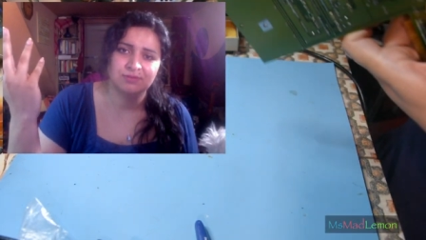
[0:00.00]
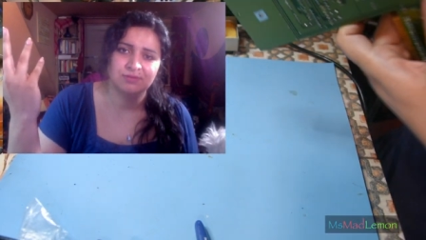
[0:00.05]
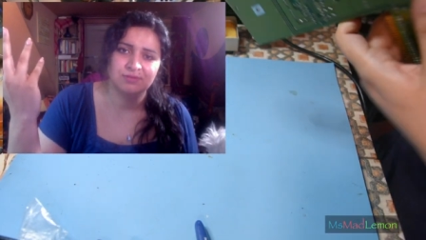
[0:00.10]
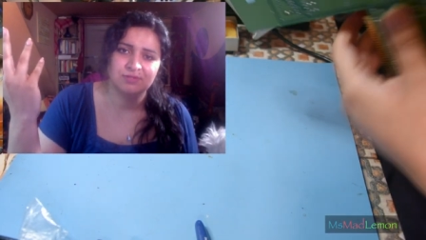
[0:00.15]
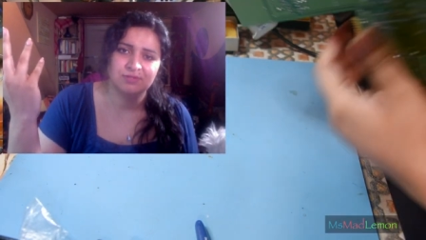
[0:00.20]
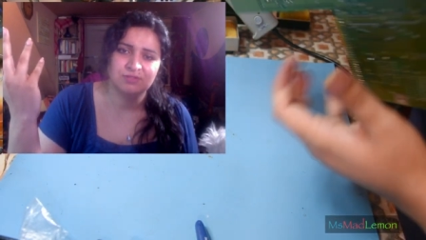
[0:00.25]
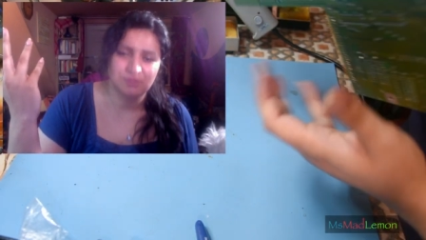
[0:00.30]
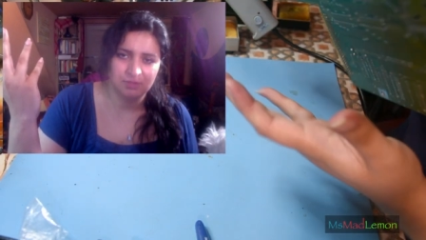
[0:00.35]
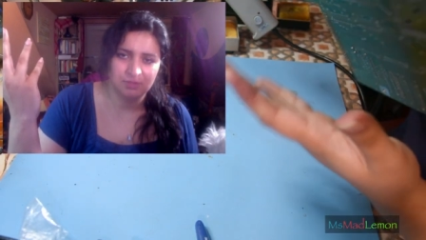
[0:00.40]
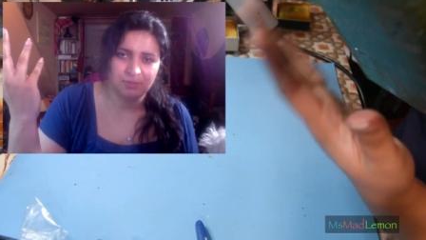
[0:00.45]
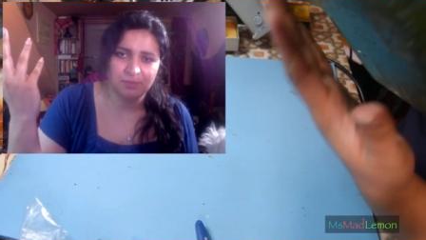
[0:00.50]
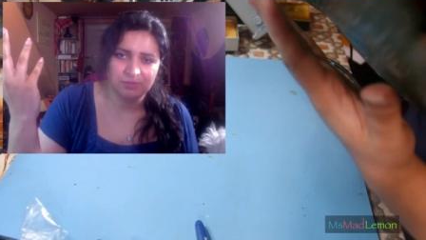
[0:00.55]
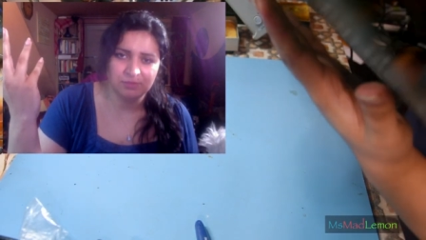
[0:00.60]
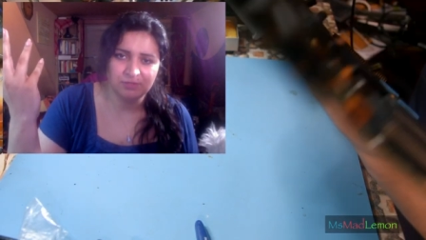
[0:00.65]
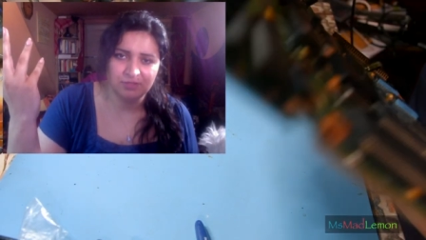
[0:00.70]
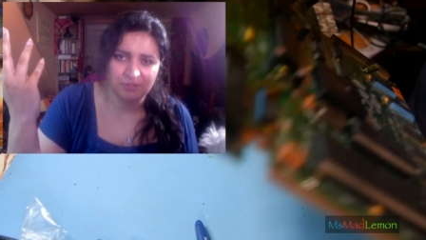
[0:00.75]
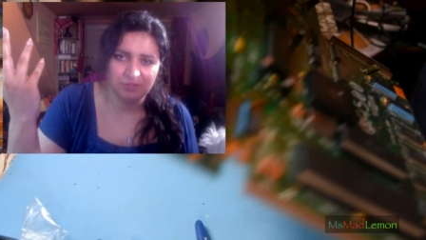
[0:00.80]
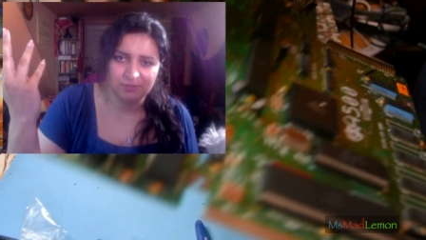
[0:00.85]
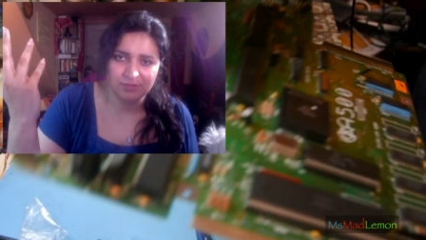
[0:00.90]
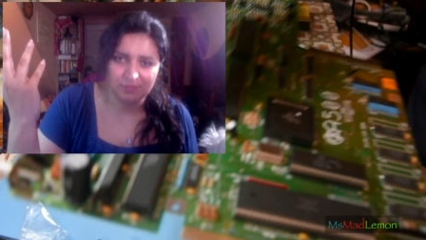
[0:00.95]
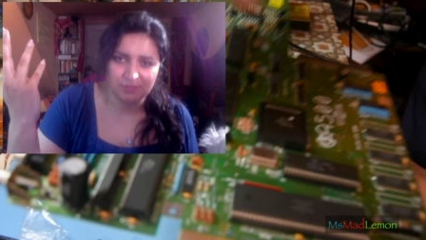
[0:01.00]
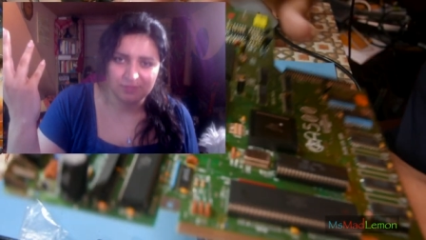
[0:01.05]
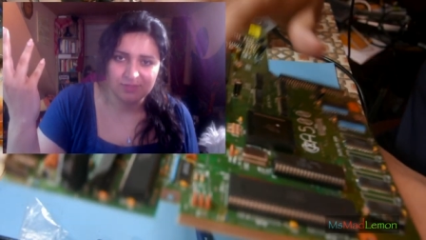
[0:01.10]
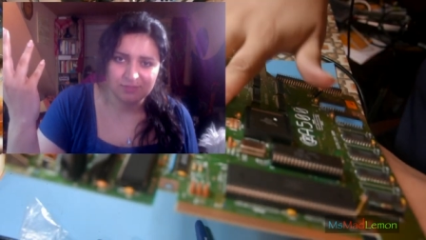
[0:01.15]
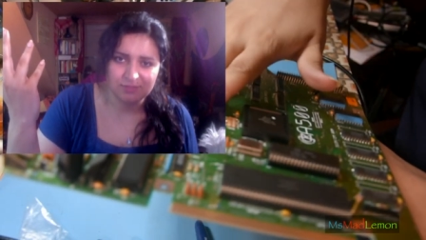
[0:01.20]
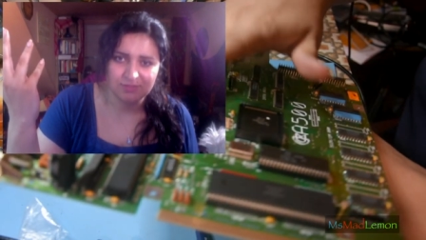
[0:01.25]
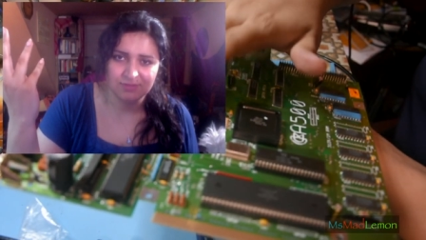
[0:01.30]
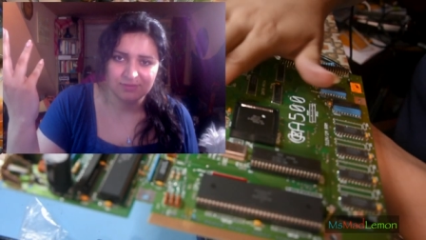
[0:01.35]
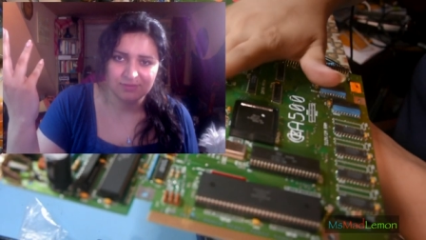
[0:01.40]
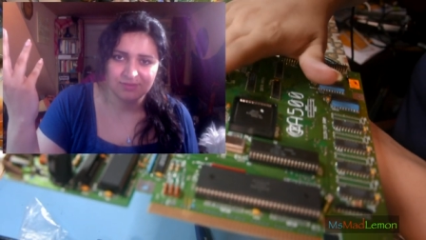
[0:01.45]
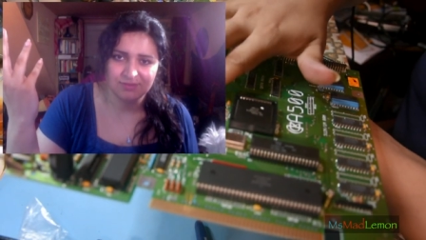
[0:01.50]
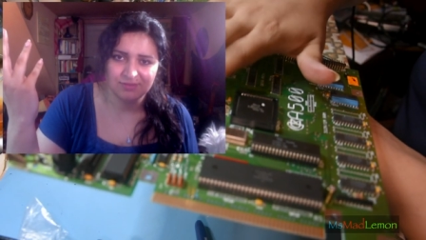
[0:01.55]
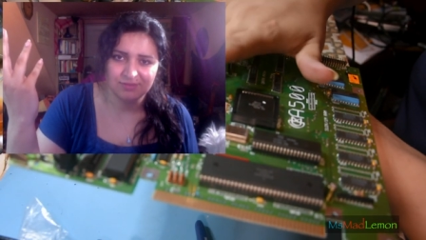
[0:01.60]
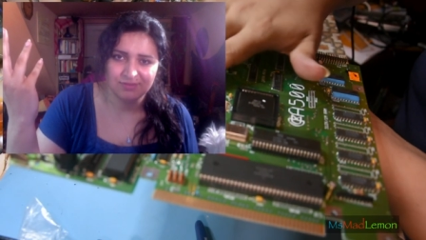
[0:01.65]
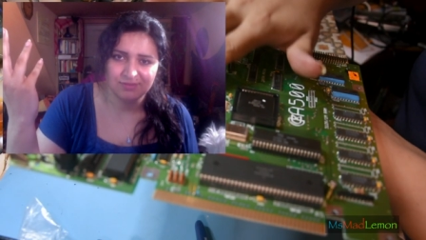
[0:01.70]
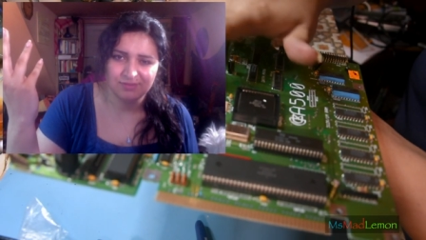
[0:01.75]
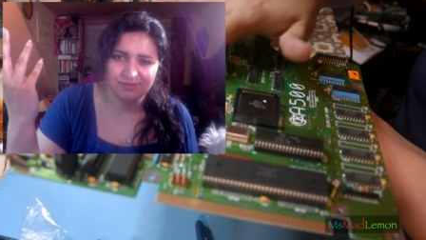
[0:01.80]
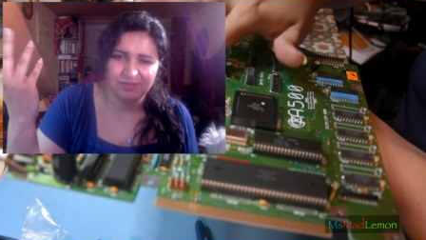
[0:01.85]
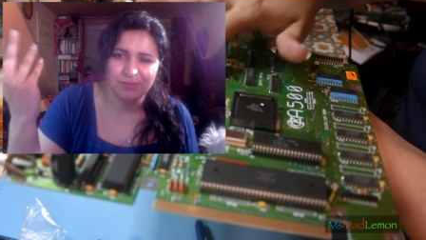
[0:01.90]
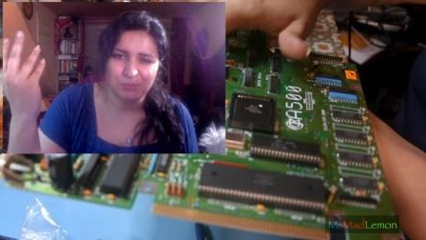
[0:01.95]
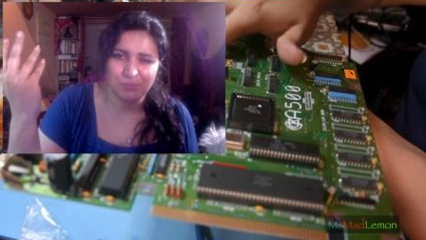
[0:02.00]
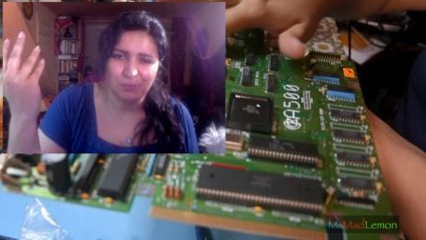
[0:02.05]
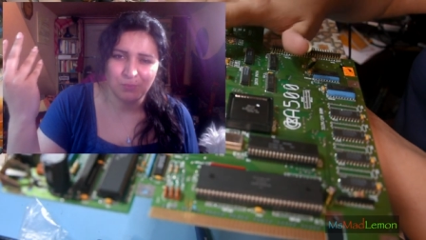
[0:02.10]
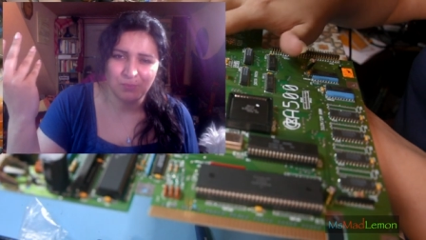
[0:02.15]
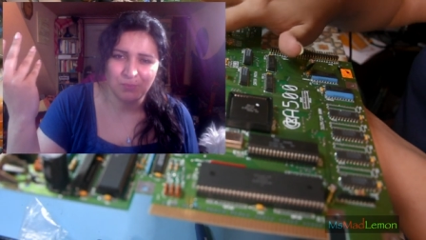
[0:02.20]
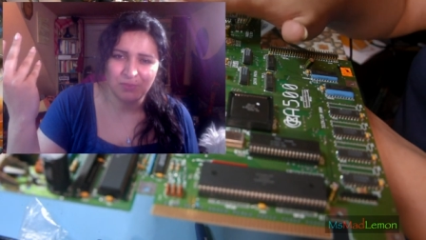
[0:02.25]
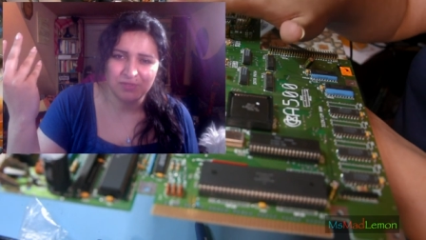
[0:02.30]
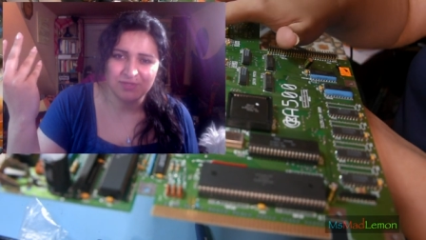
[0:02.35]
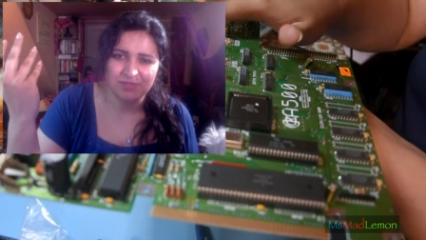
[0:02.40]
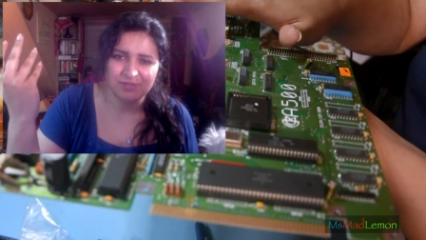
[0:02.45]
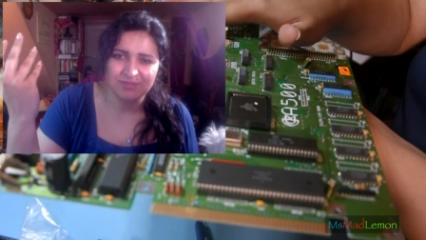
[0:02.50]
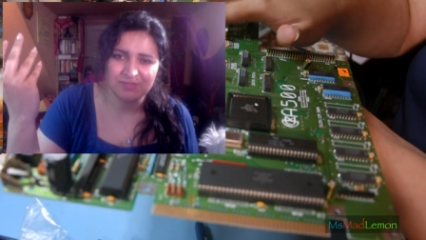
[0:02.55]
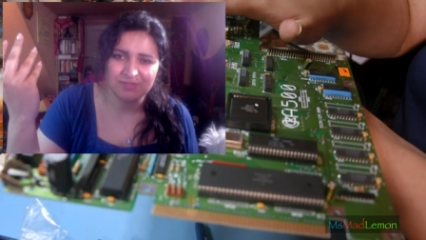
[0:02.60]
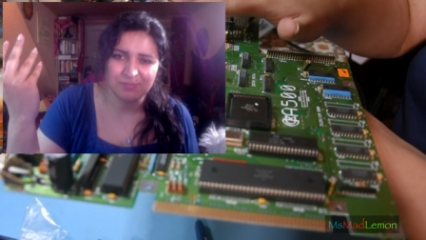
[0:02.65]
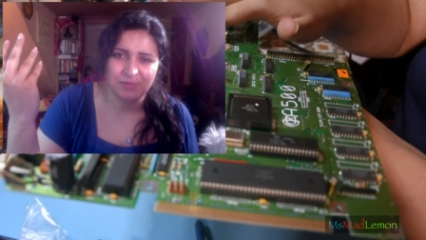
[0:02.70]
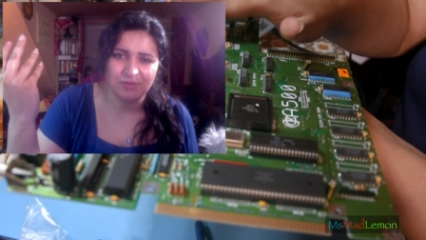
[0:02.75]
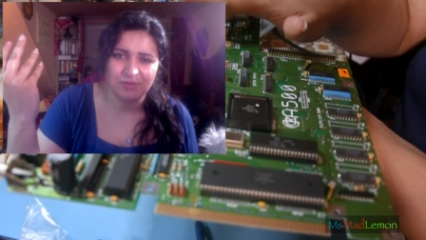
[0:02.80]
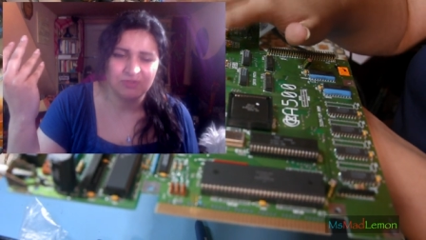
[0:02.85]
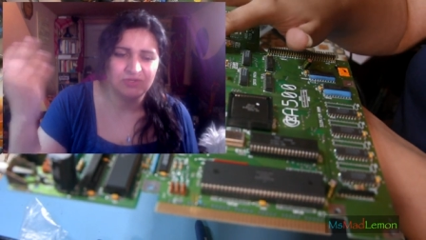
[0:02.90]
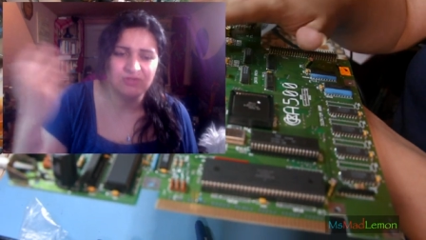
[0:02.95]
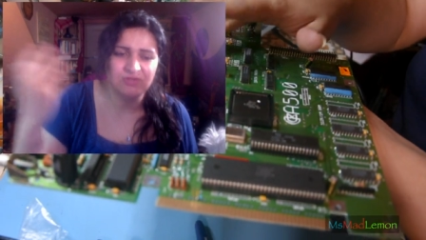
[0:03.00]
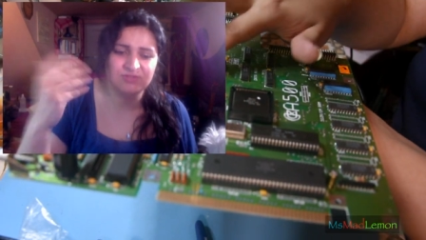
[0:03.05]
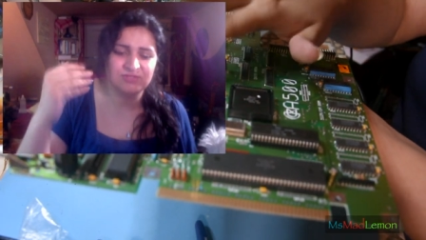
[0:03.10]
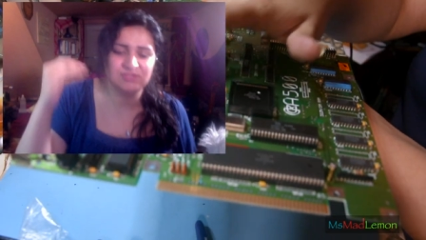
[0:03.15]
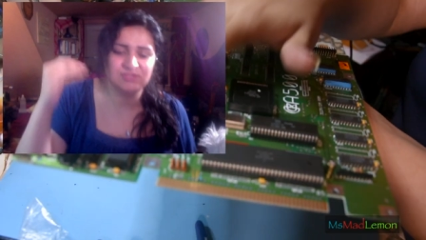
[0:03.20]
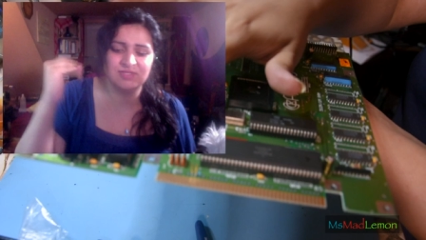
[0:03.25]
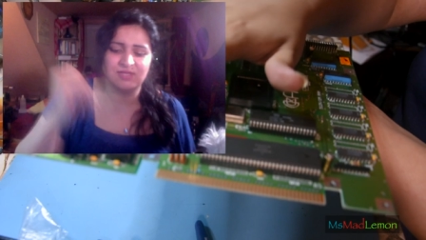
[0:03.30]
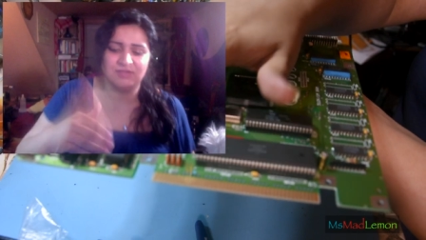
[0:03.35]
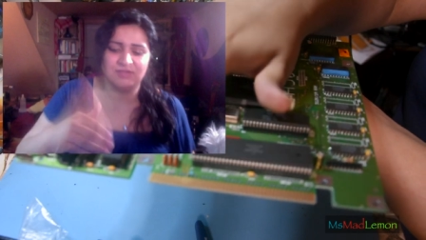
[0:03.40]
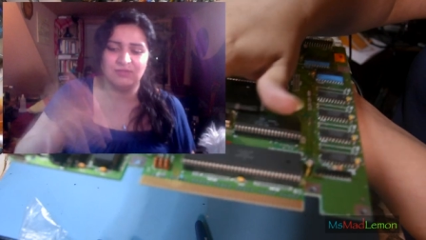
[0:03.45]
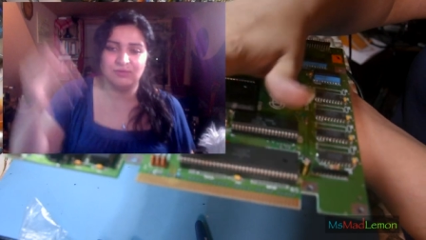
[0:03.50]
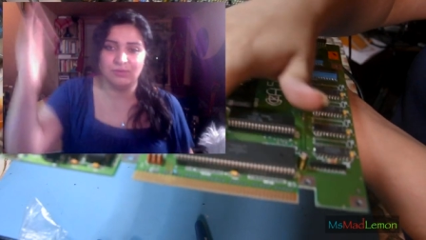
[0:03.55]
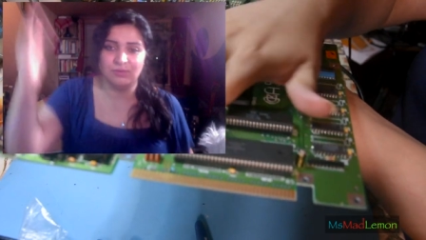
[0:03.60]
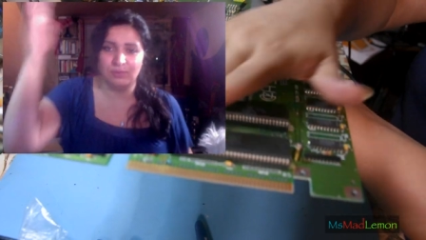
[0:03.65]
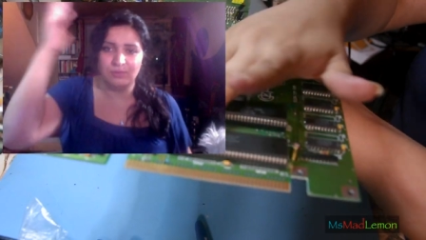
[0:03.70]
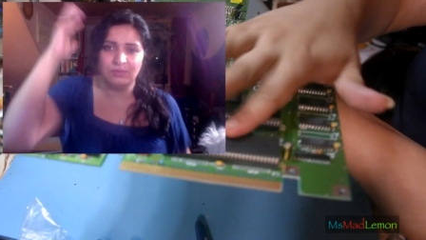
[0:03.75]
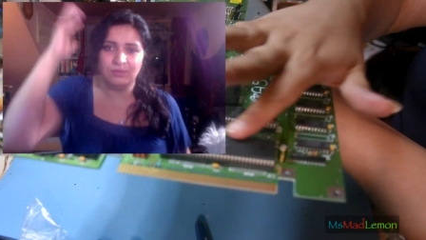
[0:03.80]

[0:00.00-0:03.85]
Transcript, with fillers: It's all about the context and what it is about. You can just like, you know.